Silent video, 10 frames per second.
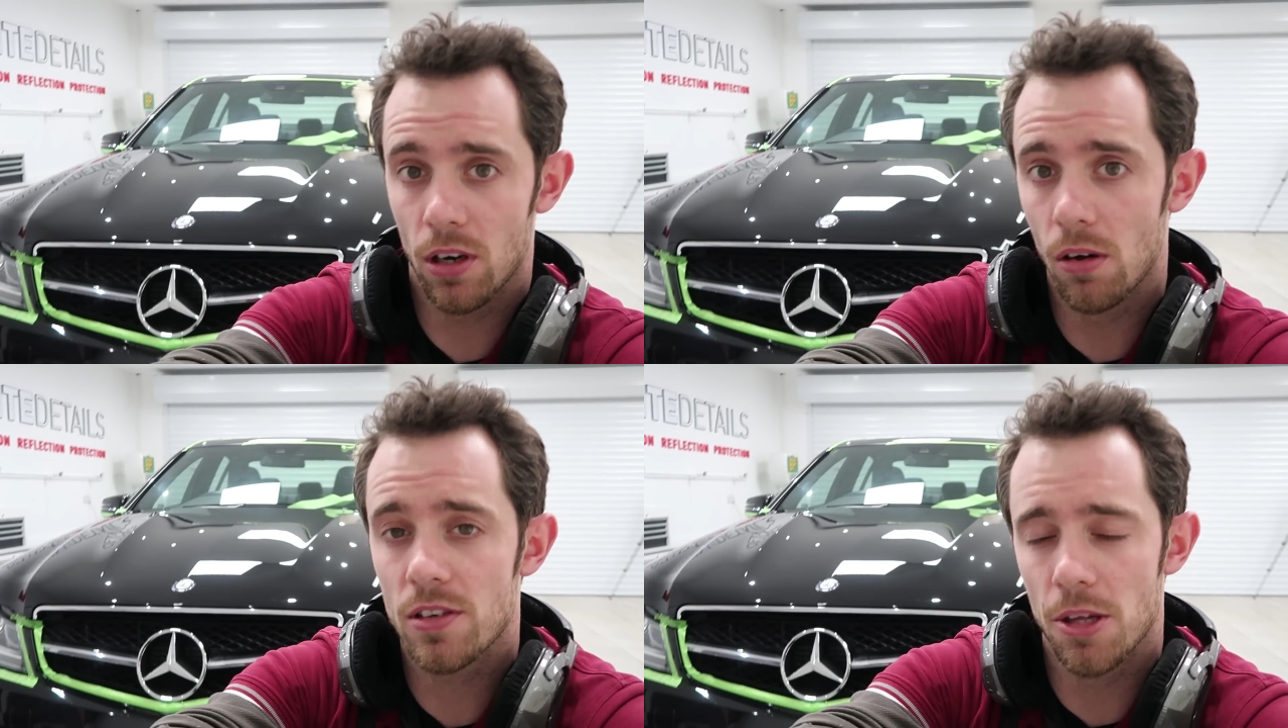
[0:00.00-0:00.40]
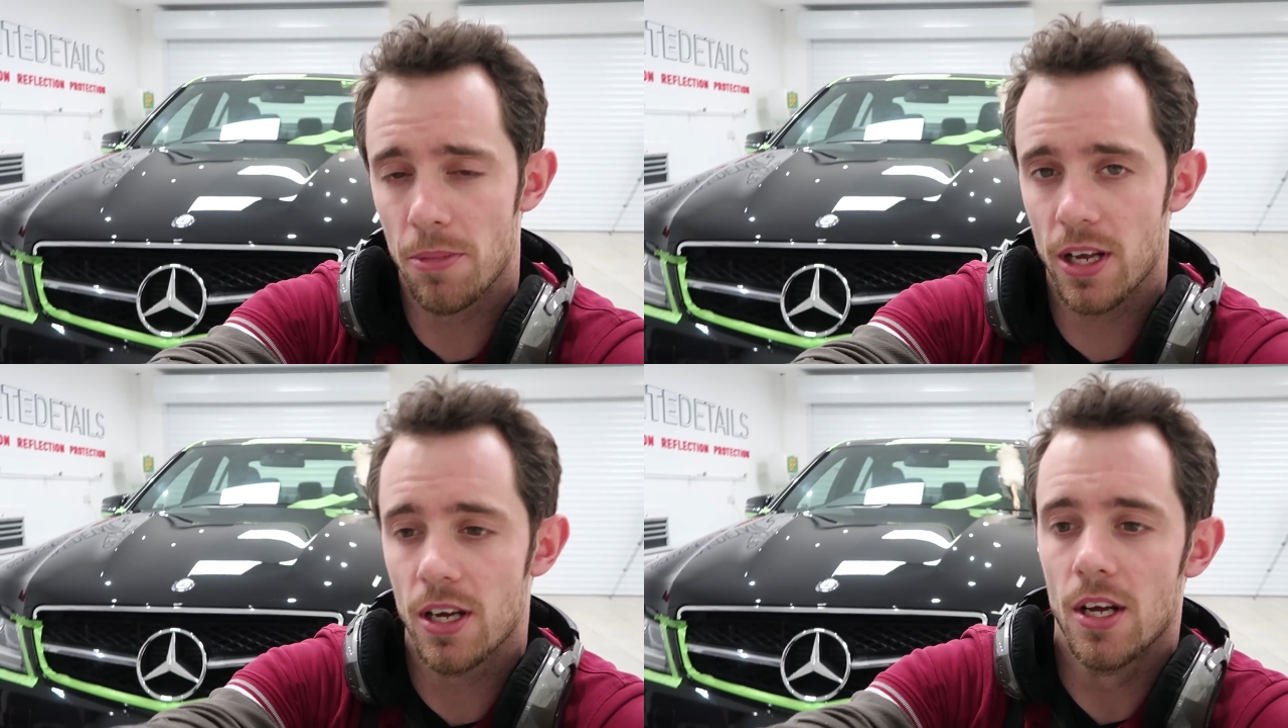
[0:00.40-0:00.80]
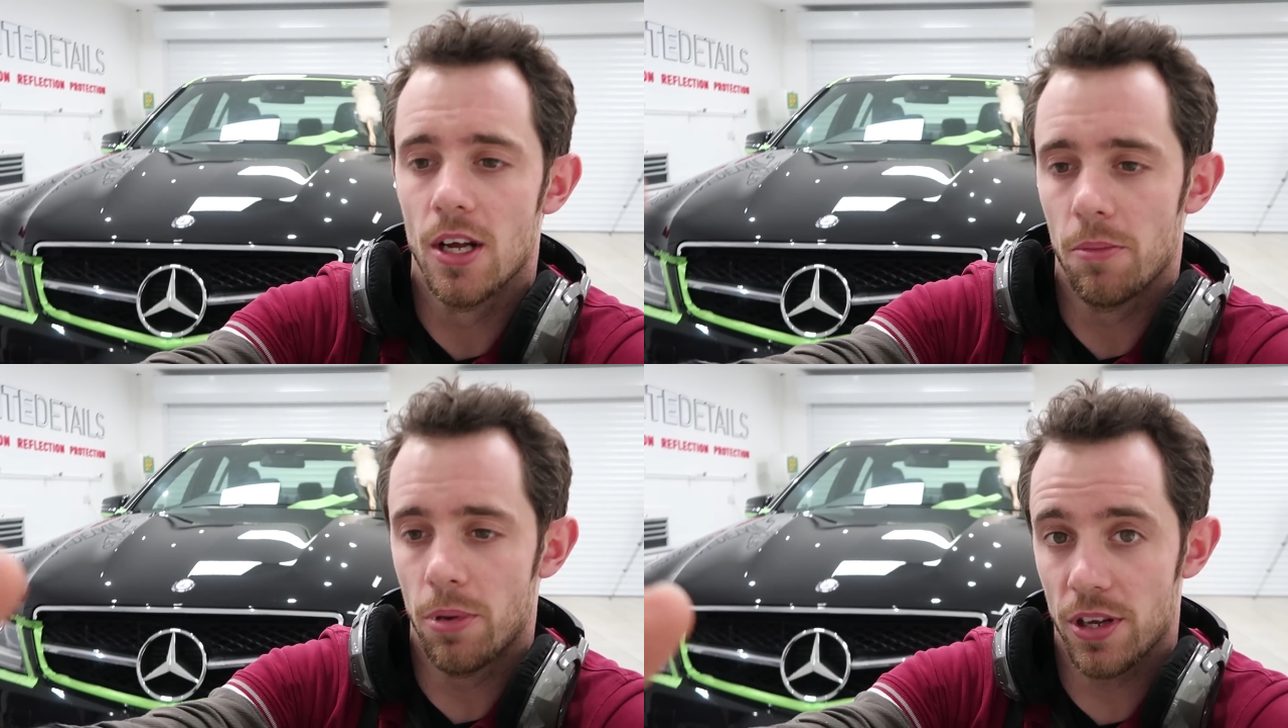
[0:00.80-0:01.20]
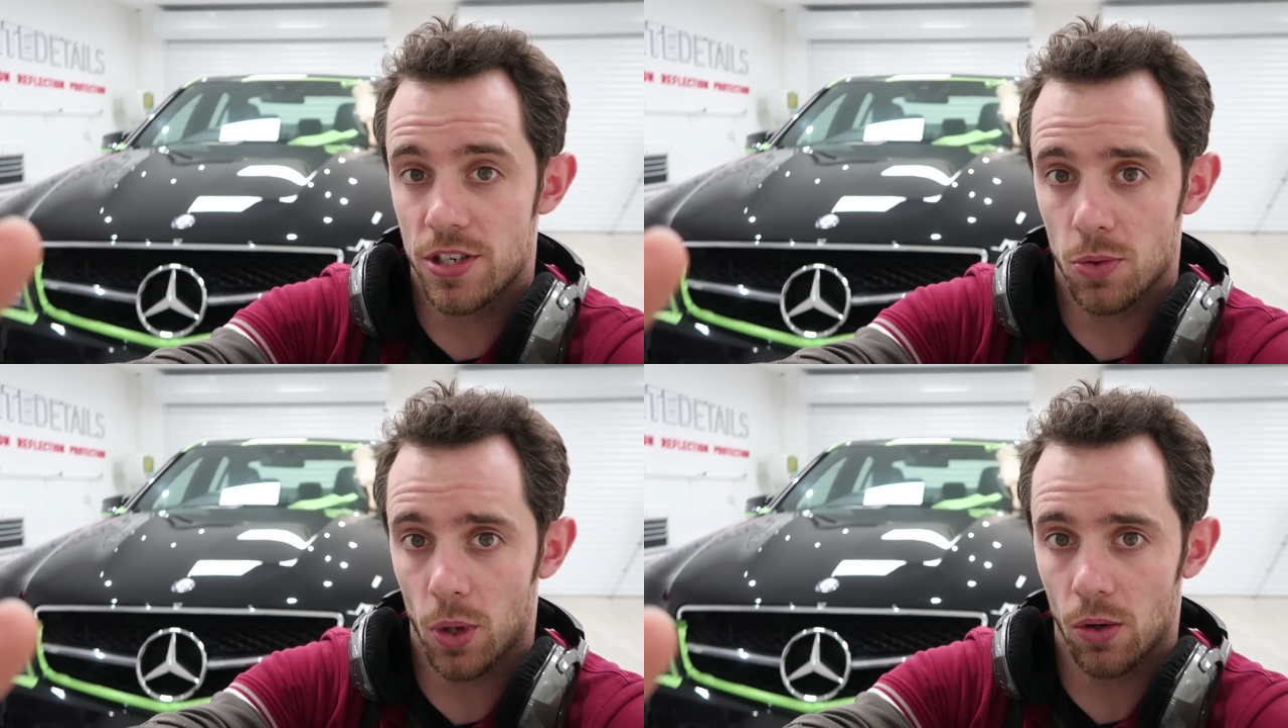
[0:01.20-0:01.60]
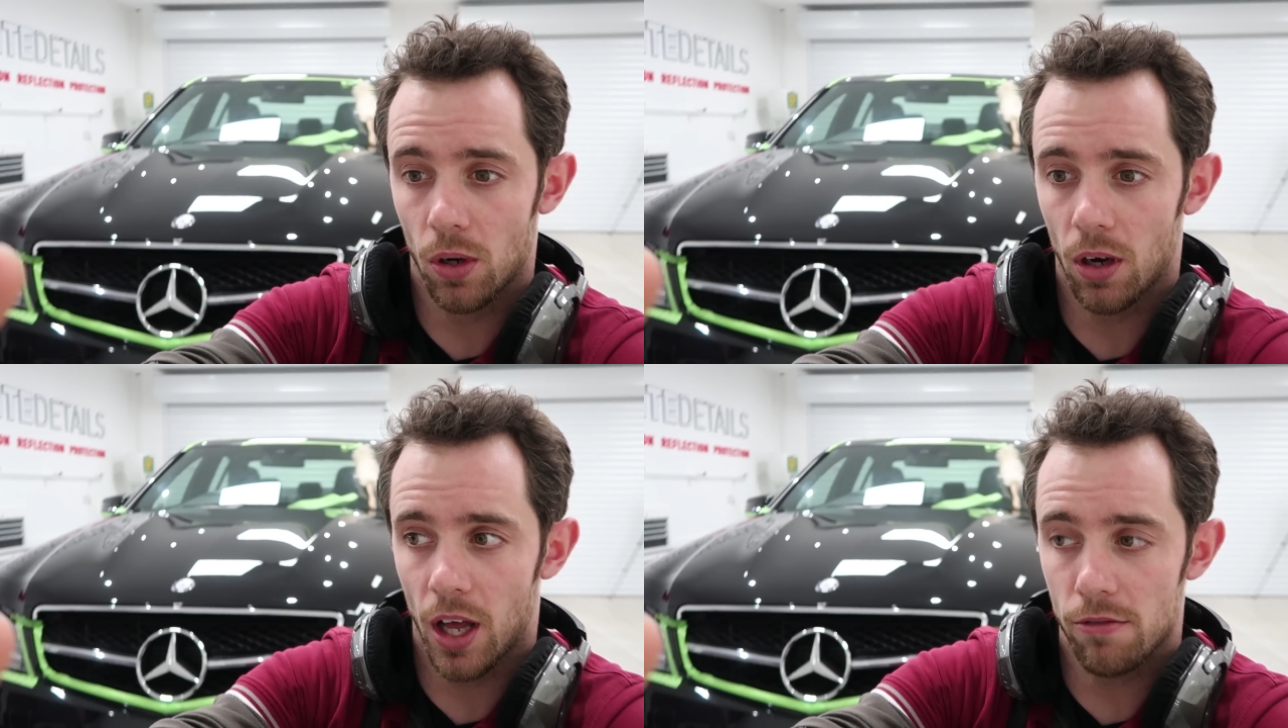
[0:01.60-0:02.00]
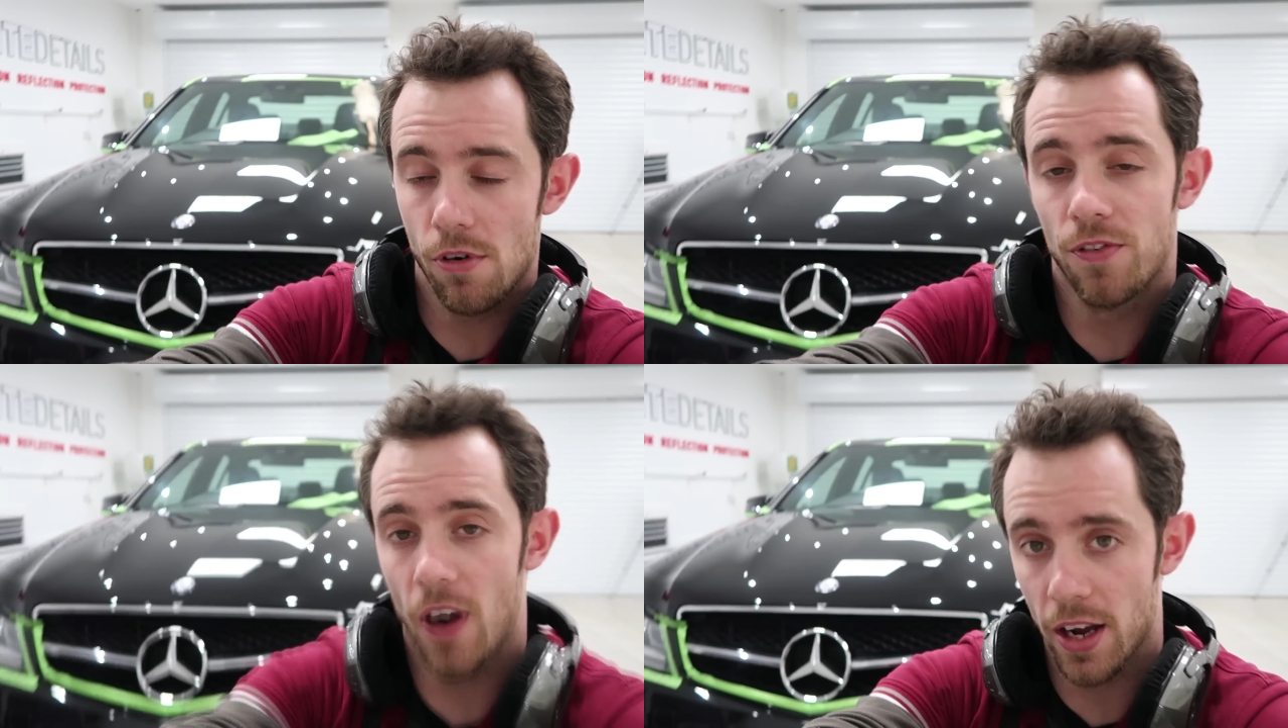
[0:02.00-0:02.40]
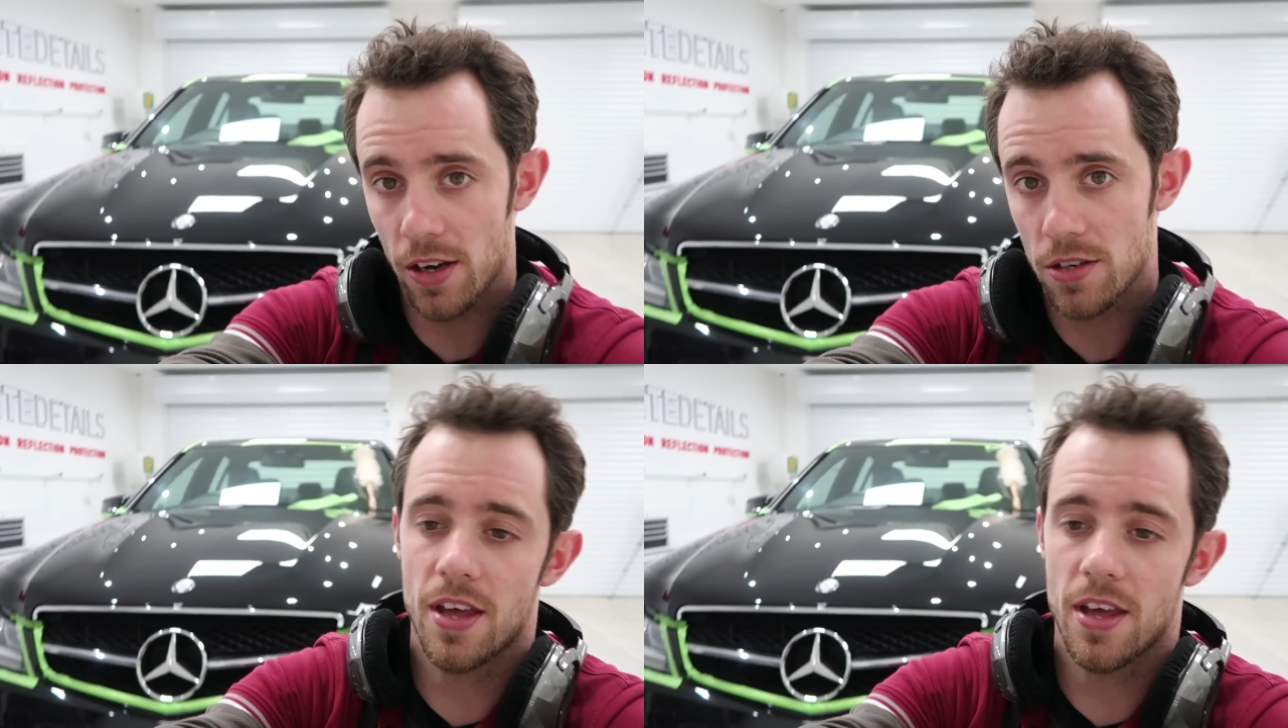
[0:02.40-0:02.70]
it looks at the minute, but this is what it will look like refined.